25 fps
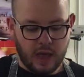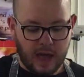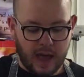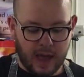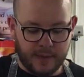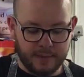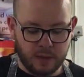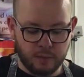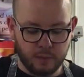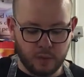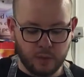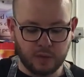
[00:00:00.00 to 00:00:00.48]

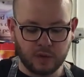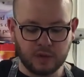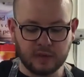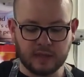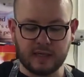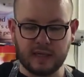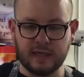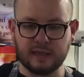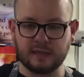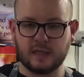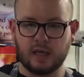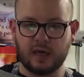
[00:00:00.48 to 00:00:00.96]
And then we will
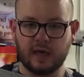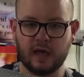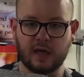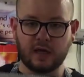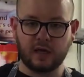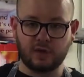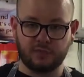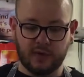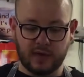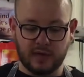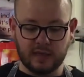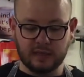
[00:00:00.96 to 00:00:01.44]
need a
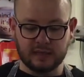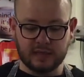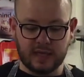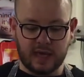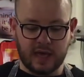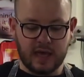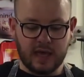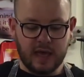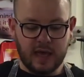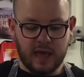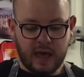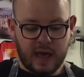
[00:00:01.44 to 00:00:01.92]

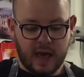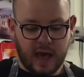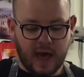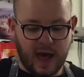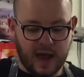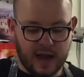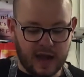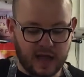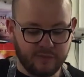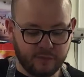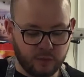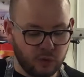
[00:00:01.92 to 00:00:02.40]
grater,
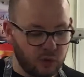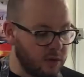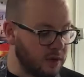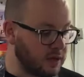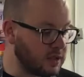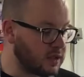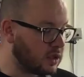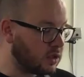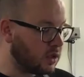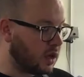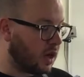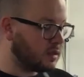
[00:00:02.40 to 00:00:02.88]
and I've
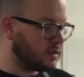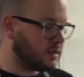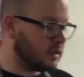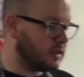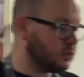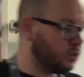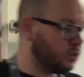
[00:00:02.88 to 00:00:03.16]
already got